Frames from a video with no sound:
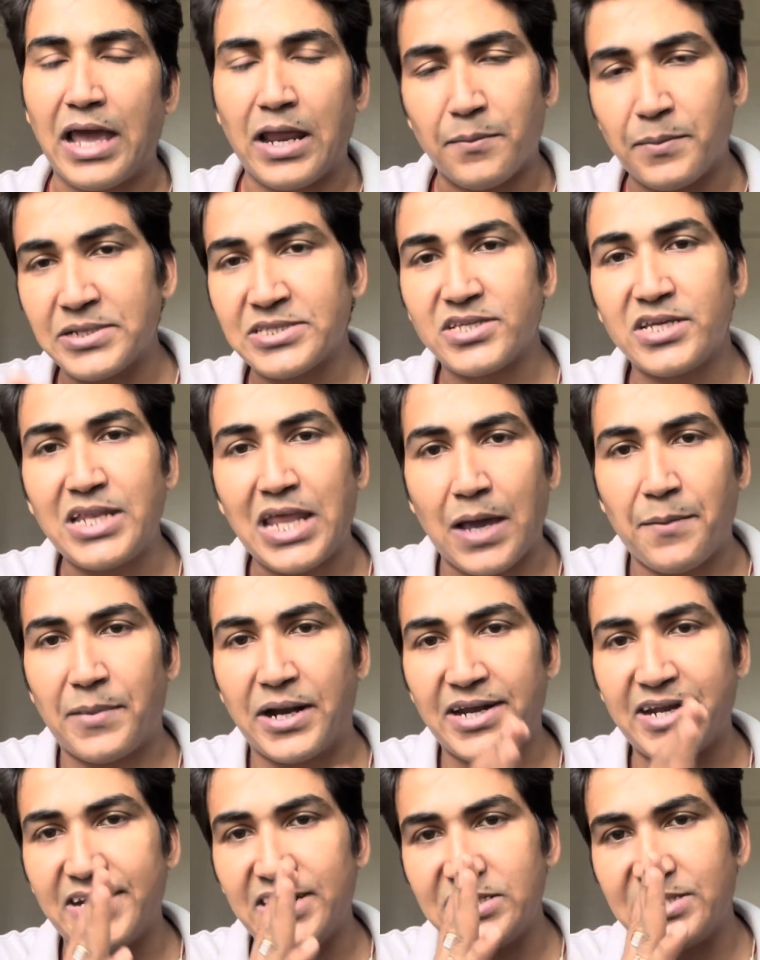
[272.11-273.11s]
And machine have
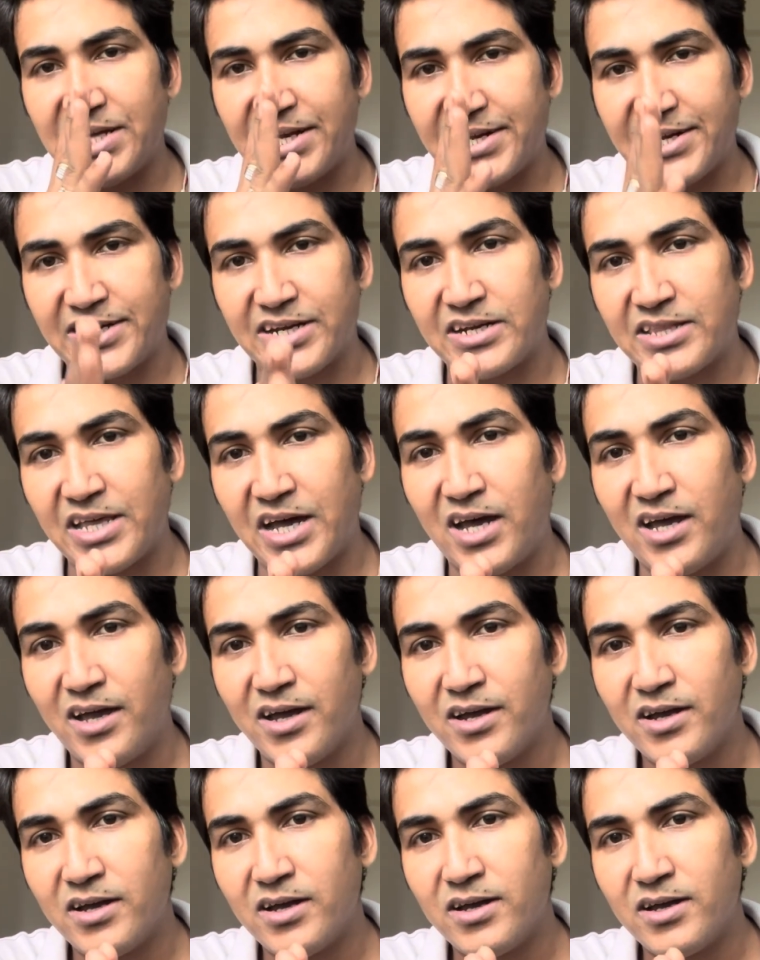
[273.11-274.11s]
already generated the
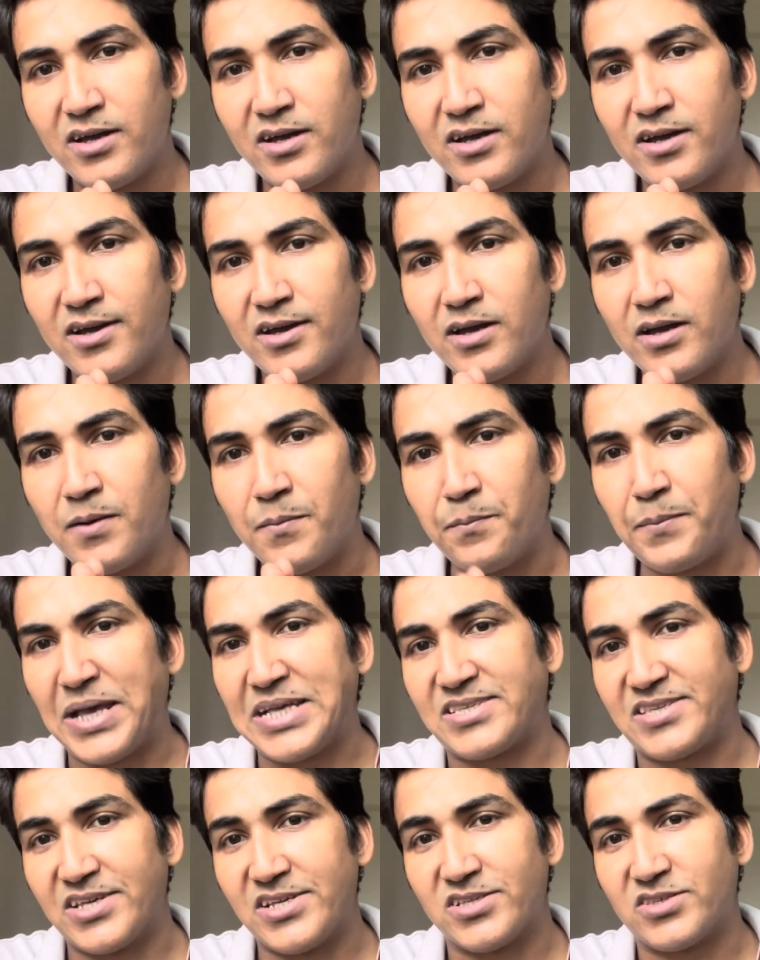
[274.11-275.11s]

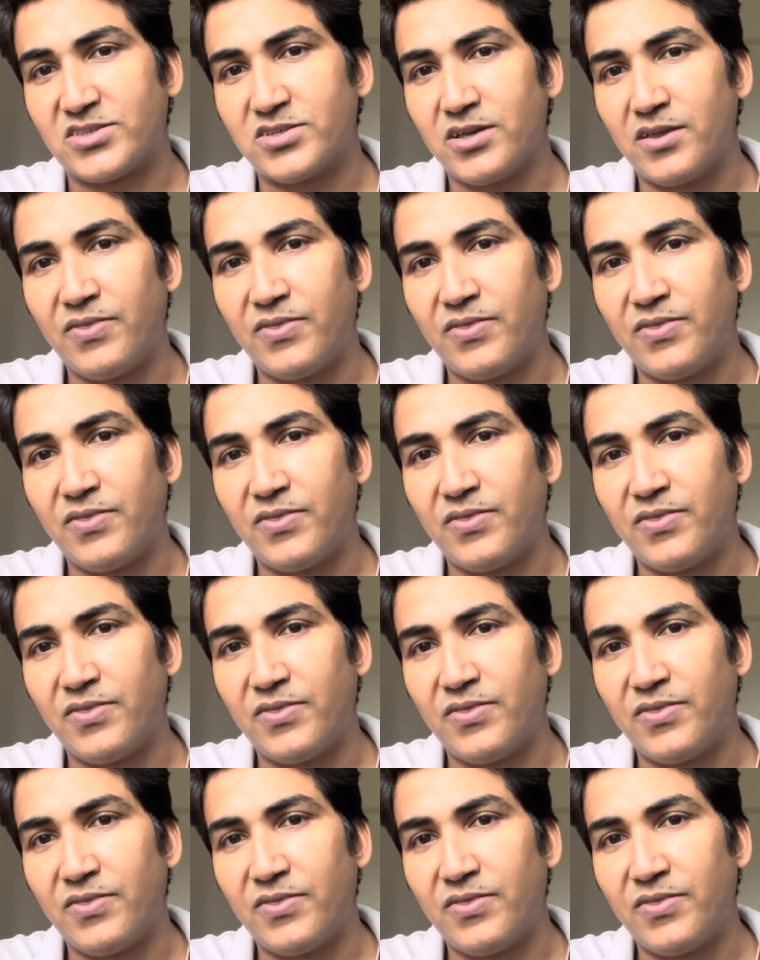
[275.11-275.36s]
message.